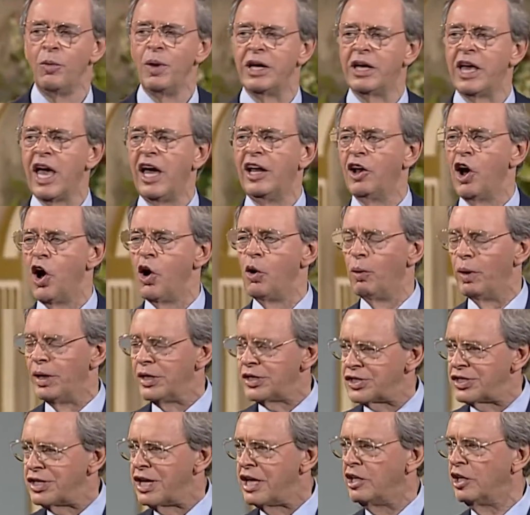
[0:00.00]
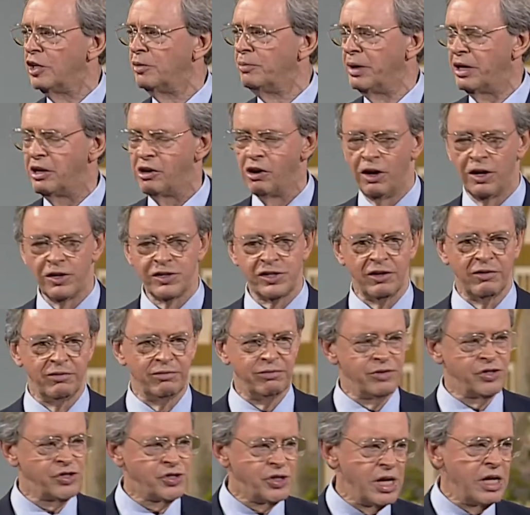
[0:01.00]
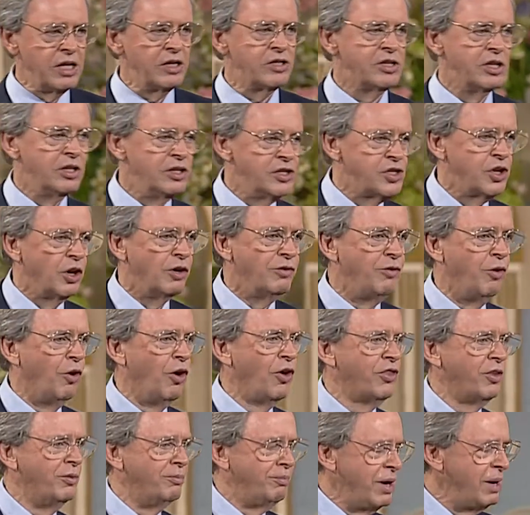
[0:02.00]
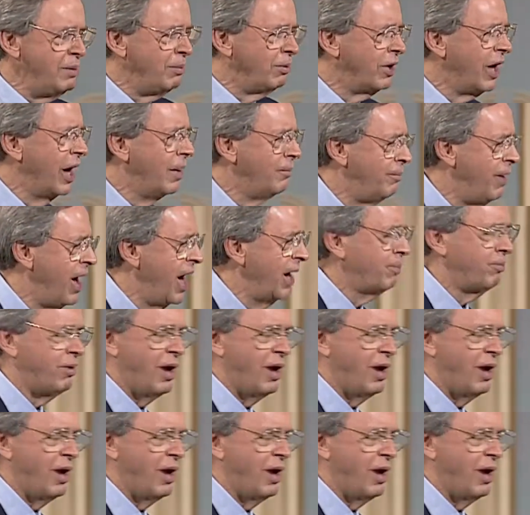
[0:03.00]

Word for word: we can't always kneel because of seats and so forth, and people got back